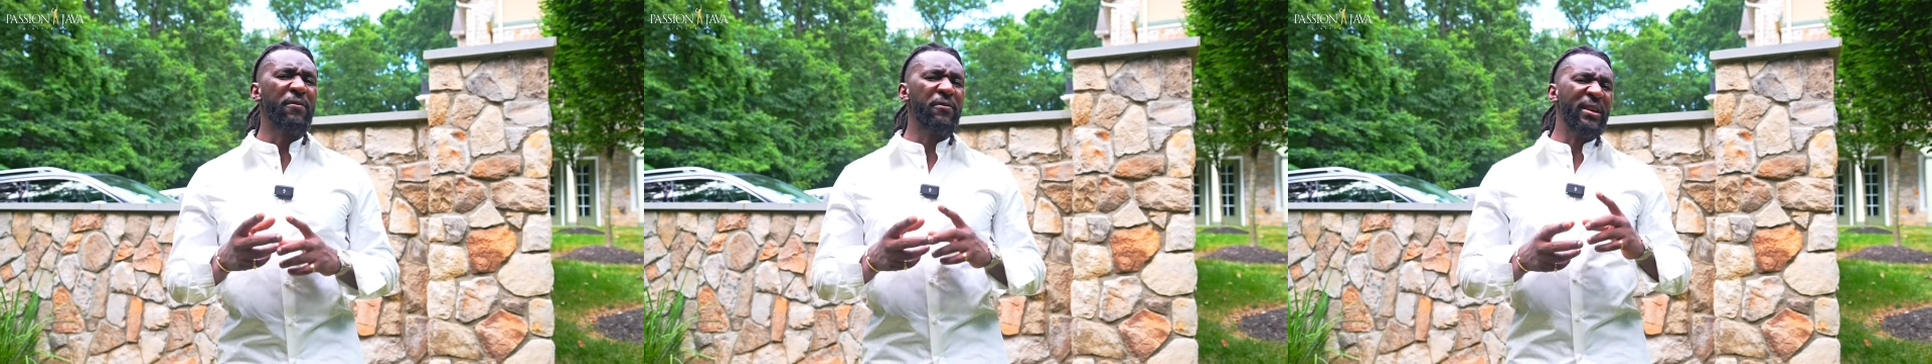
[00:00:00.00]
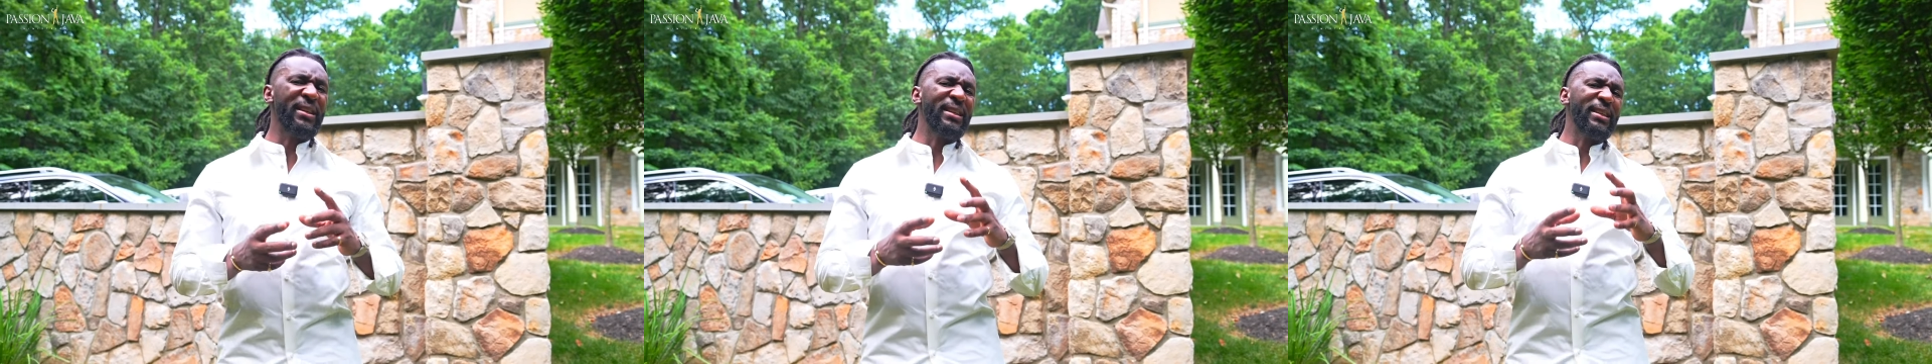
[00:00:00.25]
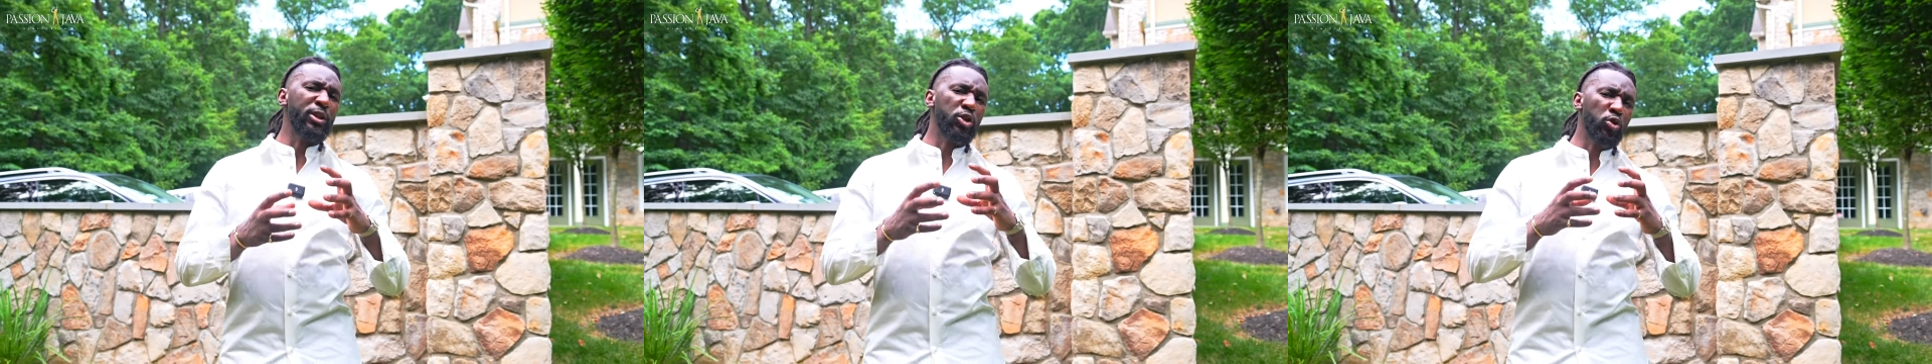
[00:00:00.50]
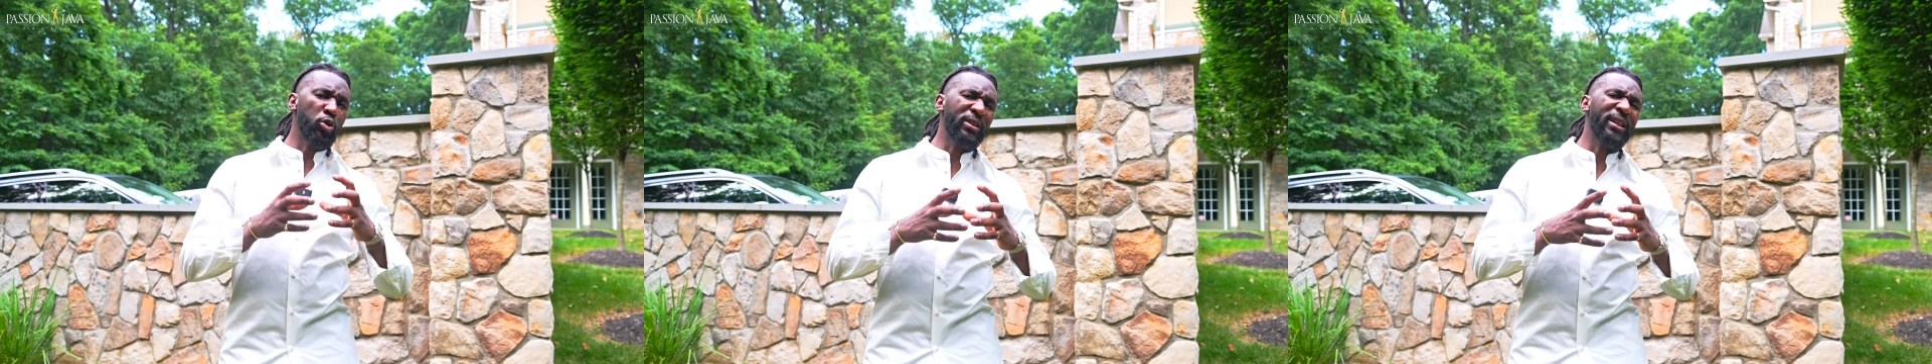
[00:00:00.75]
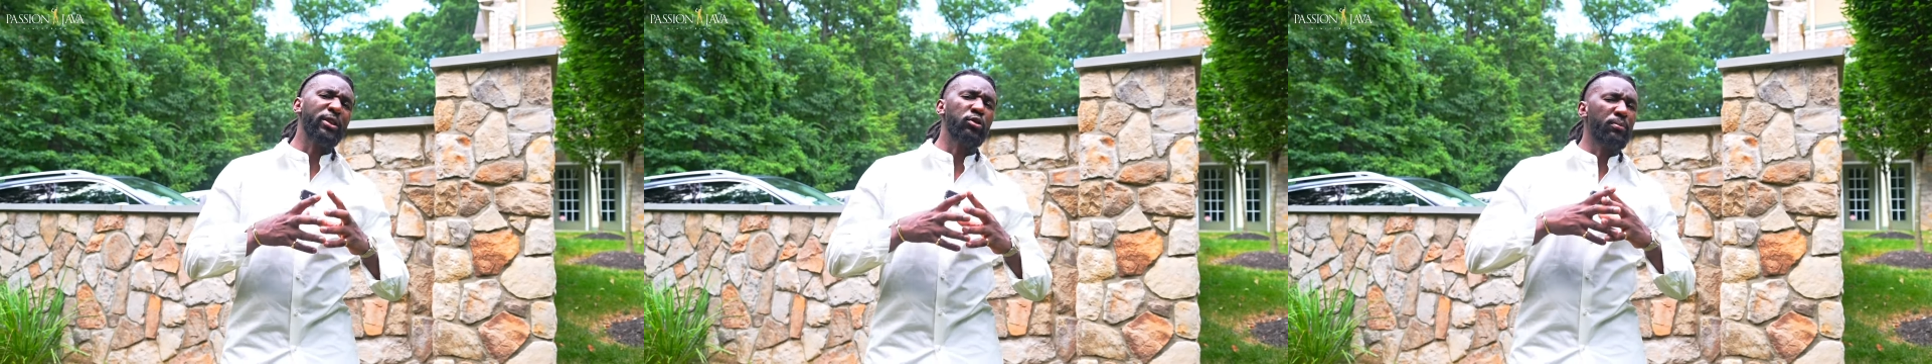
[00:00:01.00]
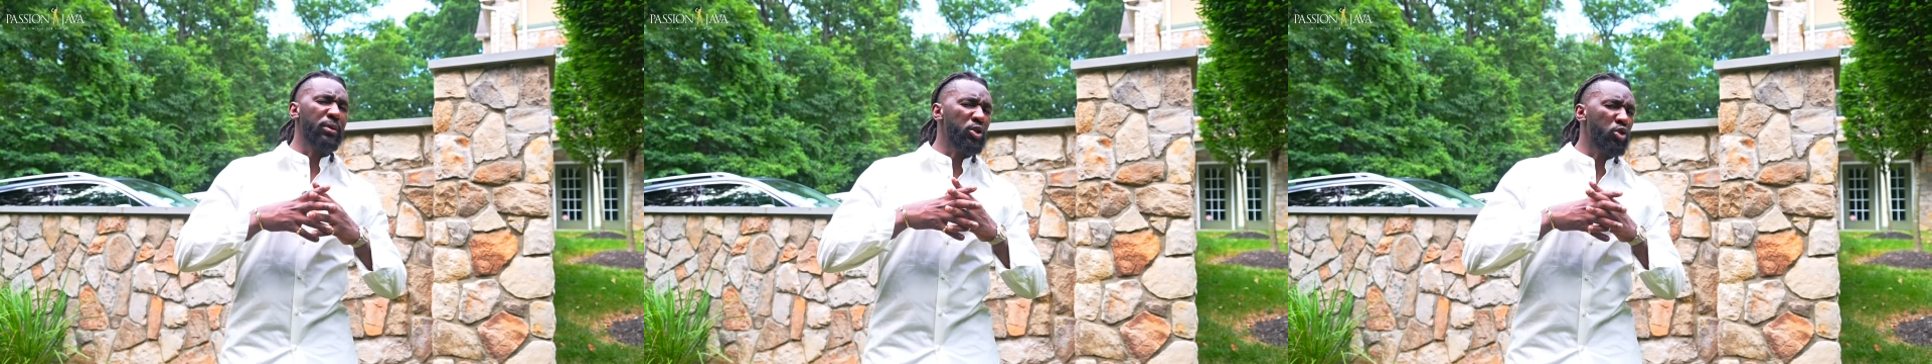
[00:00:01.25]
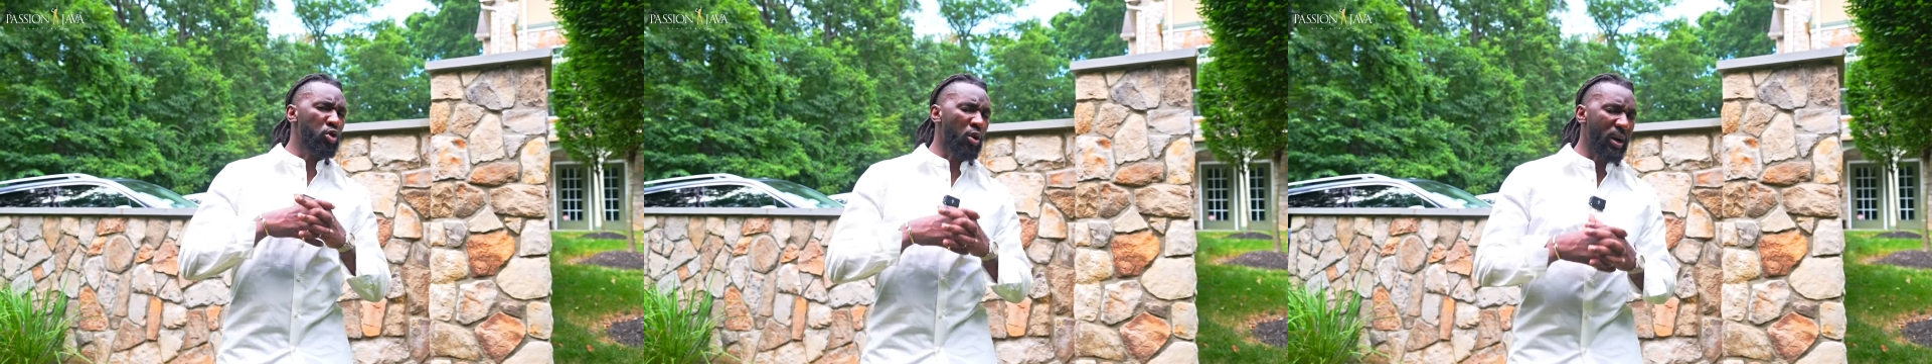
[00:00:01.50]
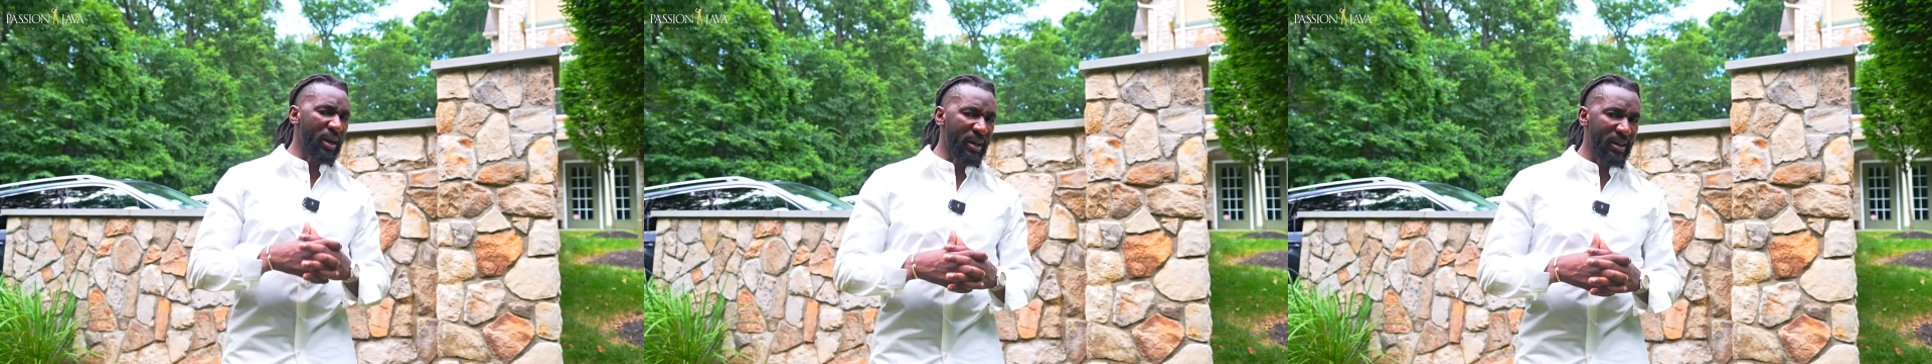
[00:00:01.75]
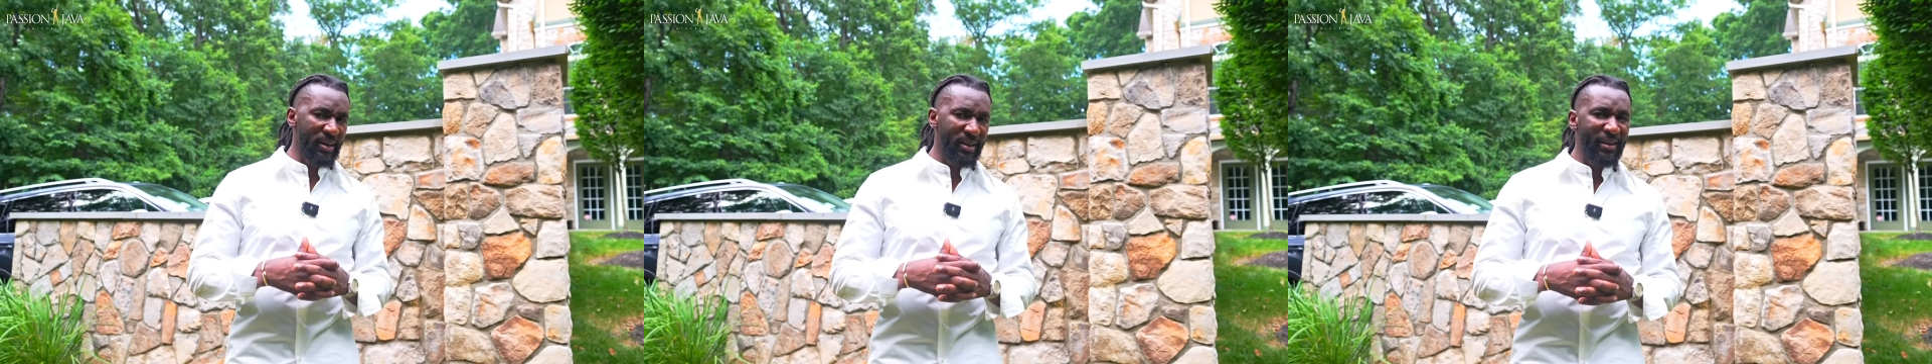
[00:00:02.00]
feeding the sore tie to be stronger.